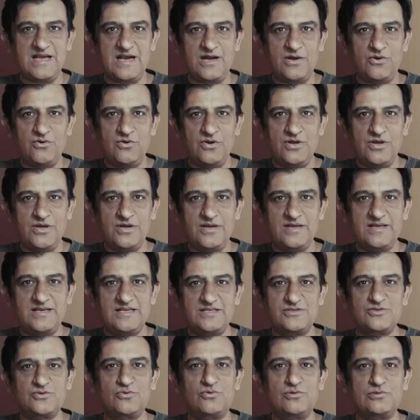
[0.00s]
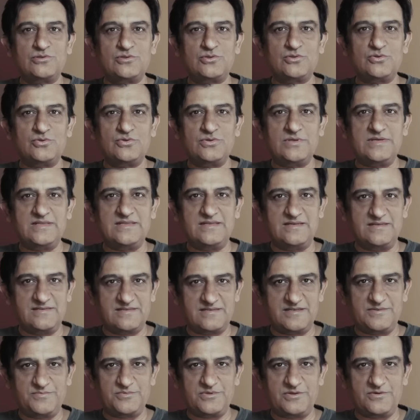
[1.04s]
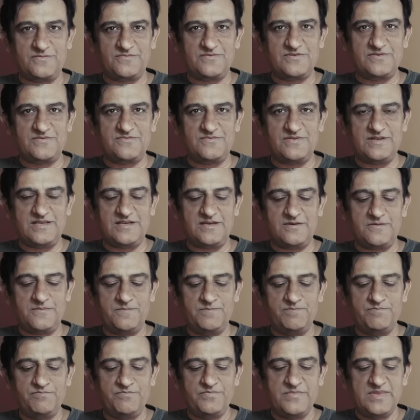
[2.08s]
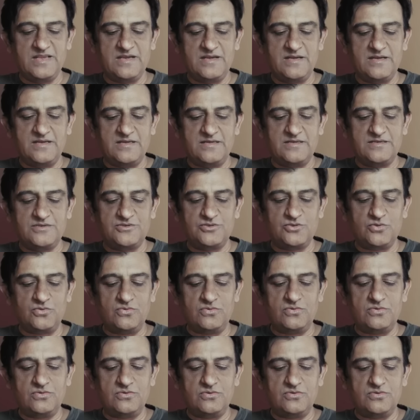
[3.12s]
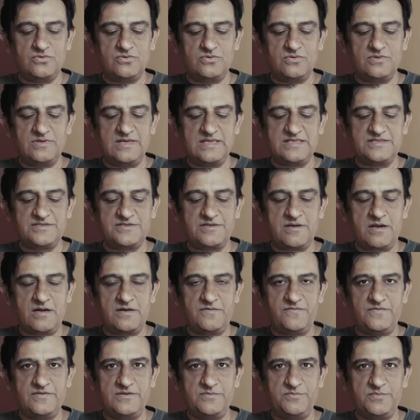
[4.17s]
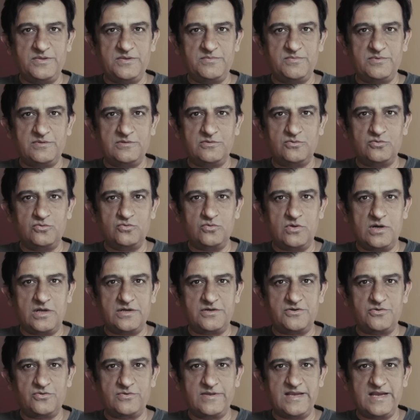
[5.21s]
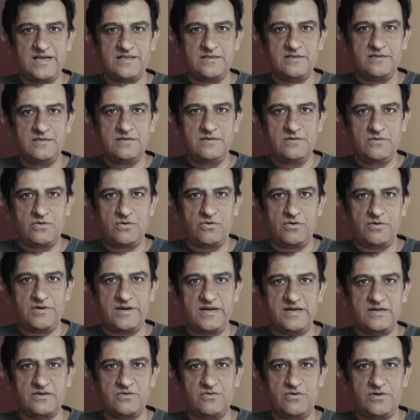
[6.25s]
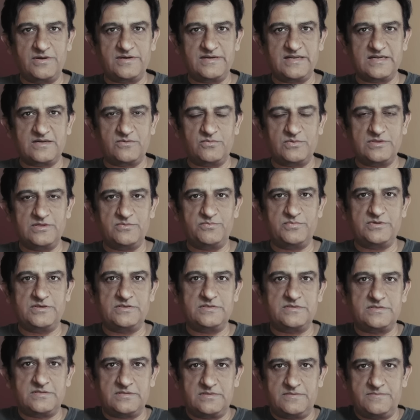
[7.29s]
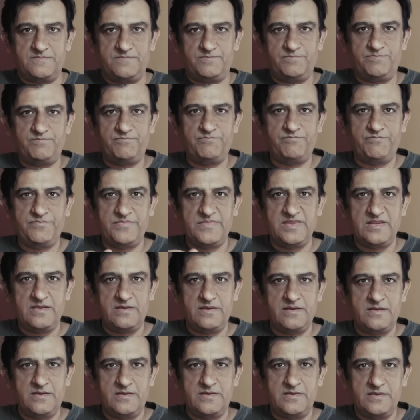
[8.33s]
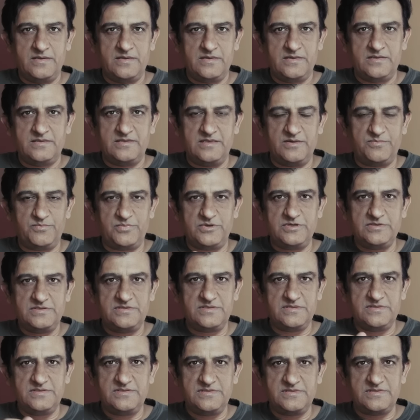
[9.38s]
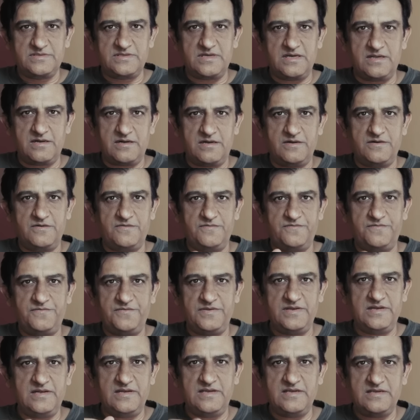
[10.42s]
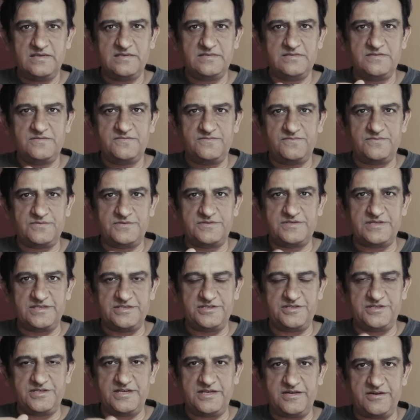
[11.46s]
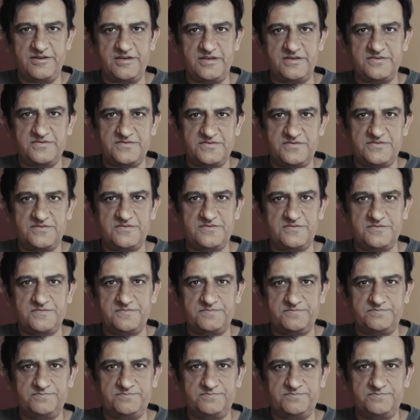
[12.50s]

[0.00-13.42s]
now. It's also in the description of this video. So let's start with the people who are together or in contact with the person. Their person's current feelings for Sagittarius.